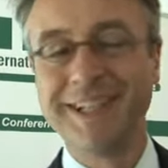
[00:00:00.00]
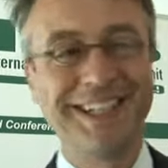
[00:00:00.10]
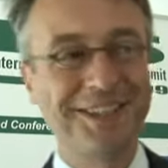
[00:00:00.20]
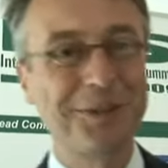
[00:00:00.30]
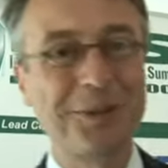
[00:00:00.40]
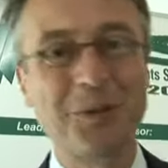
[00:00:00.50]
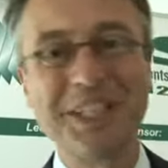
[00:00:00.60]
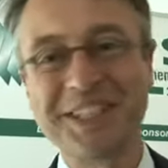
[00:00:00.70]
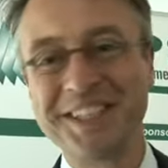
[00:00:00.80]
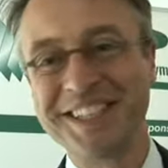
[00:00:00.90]
That's a good
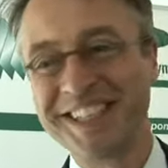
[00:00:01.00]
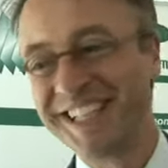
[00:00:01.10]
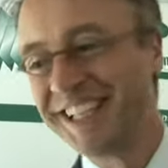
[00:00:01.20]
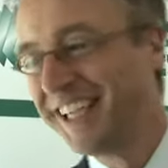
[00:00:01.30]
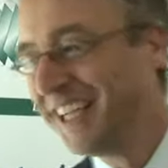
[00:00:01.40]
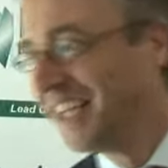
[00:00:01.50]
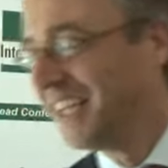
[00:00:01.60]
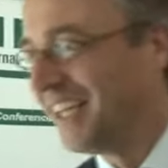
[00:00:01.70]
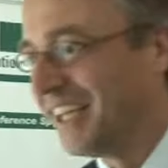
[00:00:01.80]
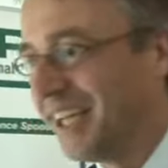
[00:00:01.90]
question.
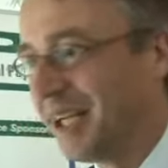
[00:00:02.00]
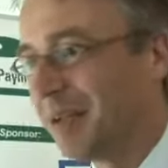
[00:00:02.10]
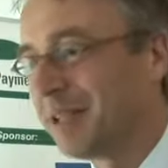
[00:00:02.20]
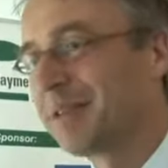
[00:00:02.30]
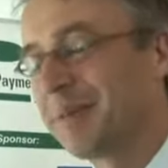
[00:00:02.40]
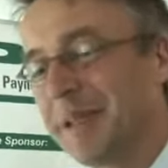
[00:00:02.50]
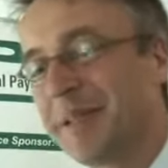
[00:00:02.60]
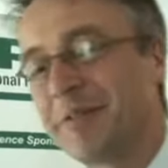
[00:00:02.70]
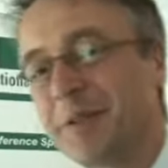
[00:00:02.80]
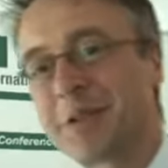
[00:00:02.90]
Let's
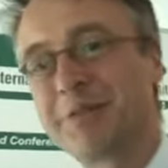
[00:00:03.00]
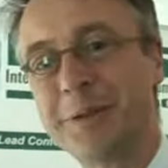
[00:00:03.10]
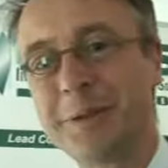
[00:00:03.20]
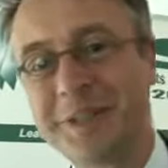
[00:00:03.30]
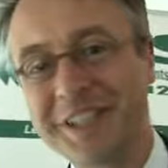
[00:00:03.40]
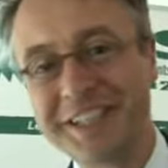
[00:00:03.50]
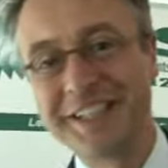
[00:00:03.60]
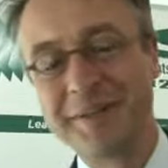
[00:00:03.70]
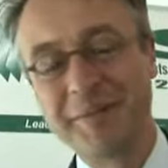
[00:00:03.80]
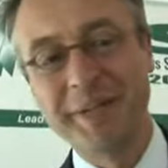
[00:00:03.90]
first of
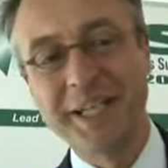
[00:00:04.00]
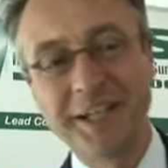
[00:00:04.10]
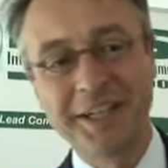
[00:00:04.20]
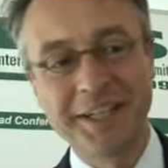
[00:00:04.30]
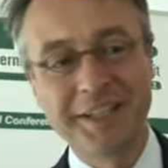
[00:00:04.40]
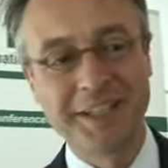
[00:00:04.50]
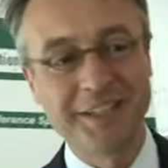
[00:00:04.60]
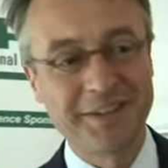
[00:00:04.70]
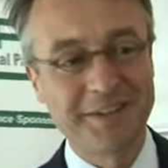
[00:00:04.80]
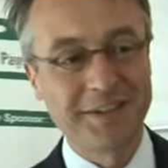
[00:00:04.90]
all make clear
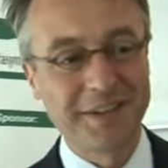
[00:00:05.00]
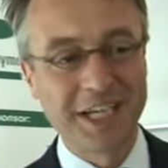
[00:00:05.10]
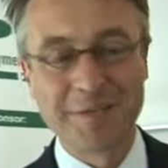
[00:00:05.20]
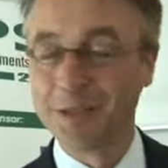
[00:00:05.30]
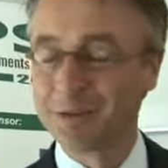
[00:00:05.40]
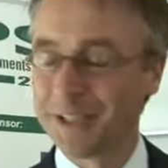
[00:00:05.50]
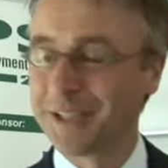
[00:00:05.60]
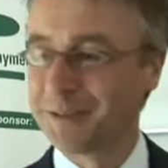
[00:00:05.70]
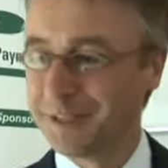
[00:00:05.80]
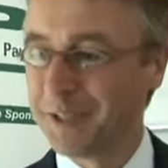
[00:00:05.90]
that I'm here to
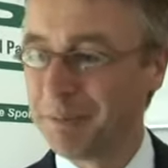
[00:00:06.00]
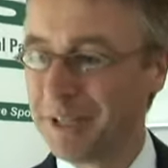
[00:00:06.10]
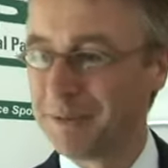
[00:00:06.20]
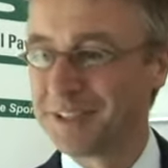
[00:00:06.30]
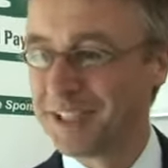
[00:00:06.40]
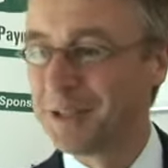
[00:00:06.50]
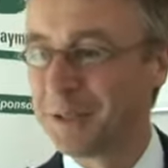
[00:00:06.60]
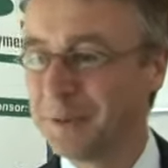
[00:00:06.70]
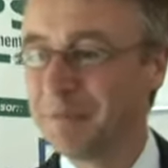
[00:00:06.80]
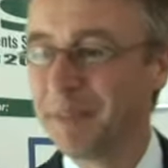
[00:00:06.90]
tackle the retail payments
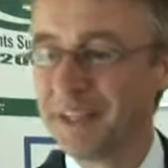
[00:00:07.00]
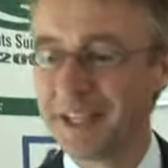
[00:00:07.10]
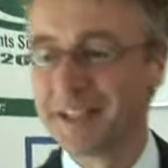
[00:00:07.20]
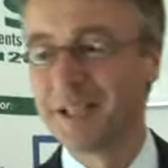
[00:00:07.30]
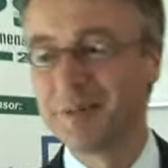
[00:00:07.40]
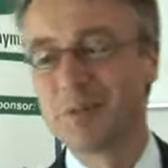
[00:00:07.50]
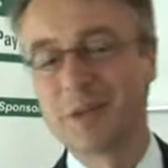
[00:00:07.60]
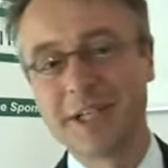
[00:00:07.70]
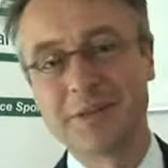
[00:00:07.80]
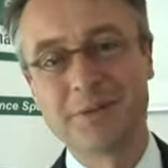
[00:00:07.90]
issue, and I
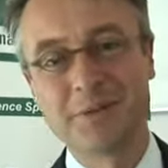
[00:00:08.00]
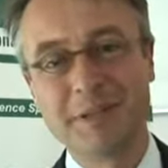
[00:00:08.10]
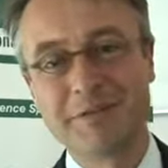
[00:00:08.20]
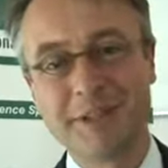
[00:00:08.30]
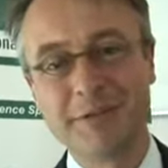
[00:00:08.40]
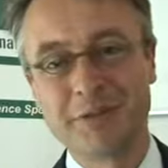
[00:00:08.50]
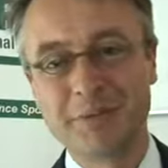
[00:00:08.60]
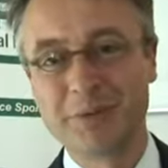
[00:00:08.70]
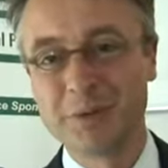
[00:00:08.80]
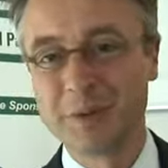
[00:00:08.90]
would like to refrain
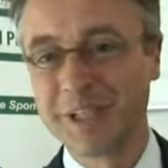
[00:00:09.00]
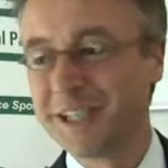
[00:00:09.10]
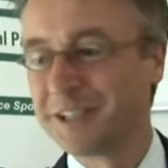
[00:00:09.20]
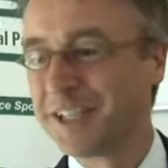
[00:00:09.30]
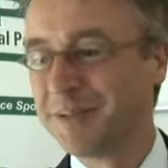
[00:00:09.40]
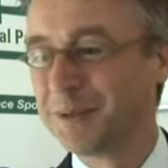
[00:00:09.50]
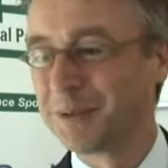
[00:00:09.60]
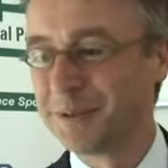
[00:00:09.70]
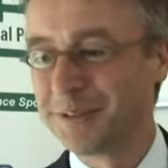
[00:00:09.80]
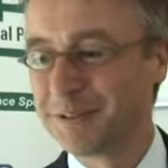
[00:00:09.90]
from too clear statements
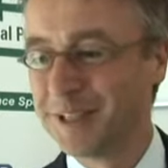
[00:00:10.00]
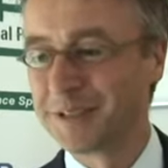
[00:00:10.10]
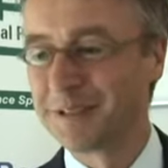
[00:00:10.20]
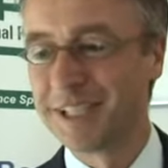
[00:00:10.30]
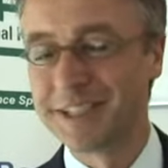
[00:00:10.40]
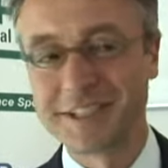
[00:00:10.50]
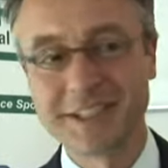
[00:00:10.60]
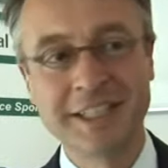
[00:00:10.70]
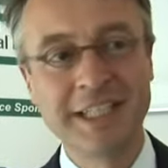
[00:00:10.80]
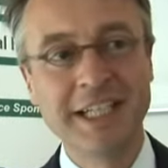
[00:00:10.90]
on the financial crisis.